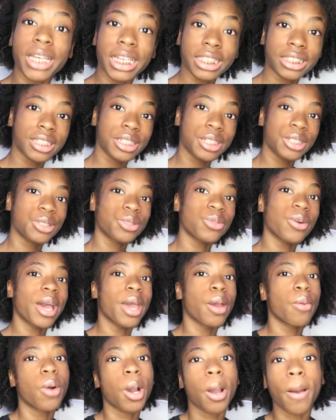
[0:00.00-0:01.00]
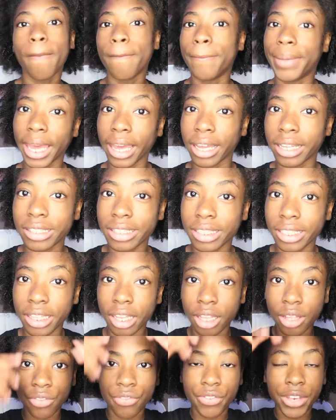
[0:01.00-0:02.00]
Dazzling D'iannie, and welcome back to
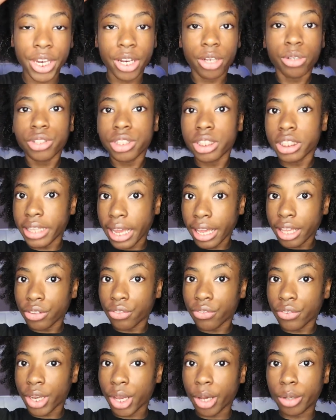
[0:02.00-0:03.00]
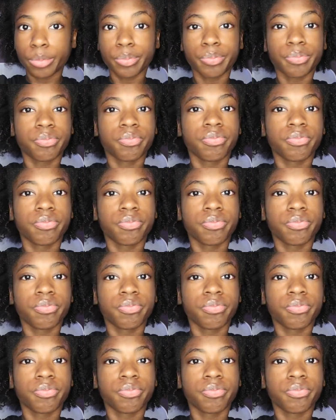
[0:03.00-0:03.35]
another video. Today's video,